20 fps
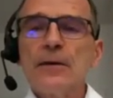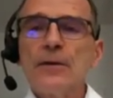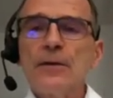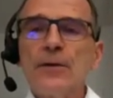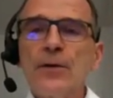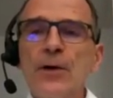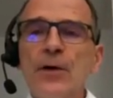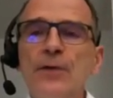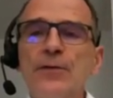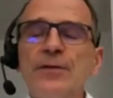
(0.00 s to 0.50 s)

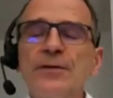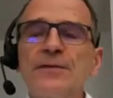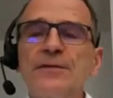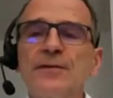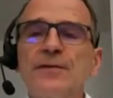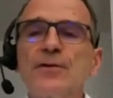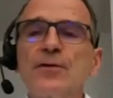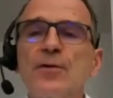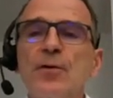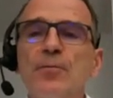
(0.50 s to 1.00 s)

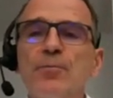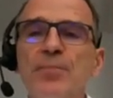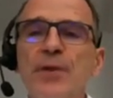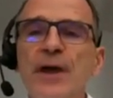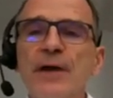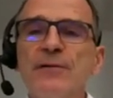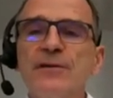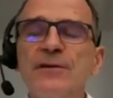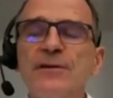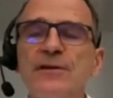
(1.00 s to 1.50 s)
current
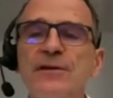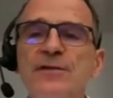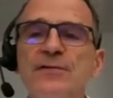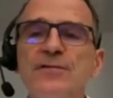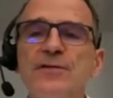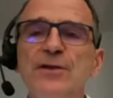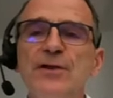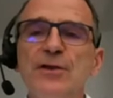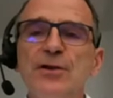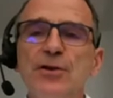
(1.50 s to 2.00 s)

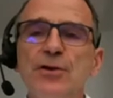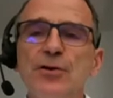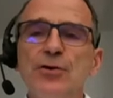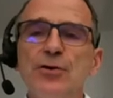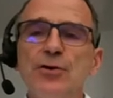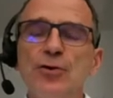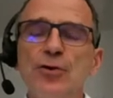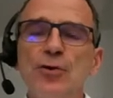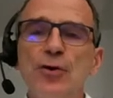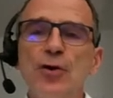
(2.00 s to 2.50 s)
comparatively
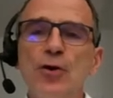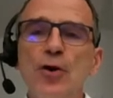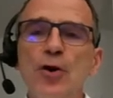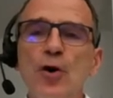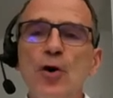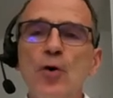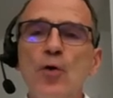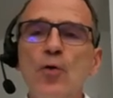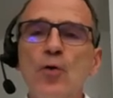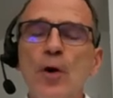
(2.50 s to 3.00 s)

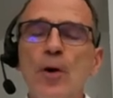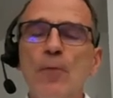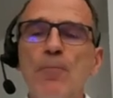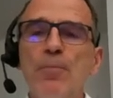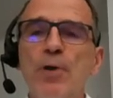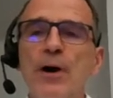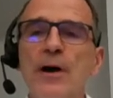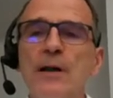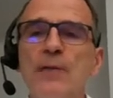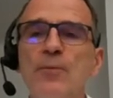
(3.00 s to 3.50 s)
low
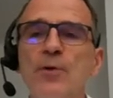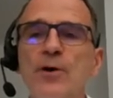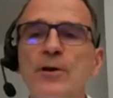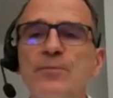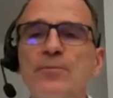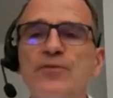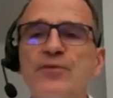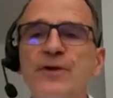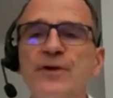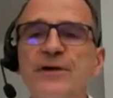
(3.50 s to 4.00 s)
palm oil
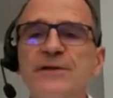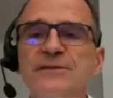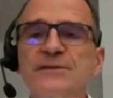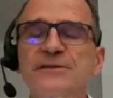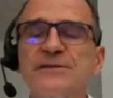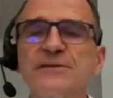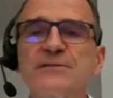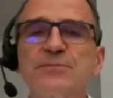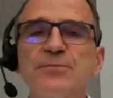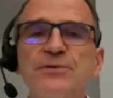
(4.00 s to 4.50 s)

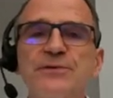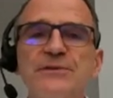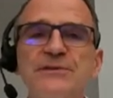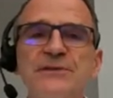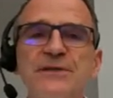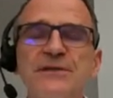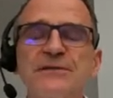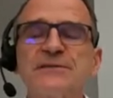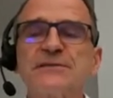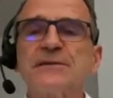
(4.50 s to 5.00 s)
prices
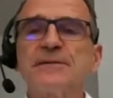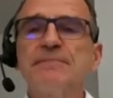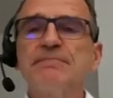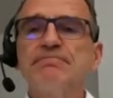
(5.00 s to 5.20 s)
persist?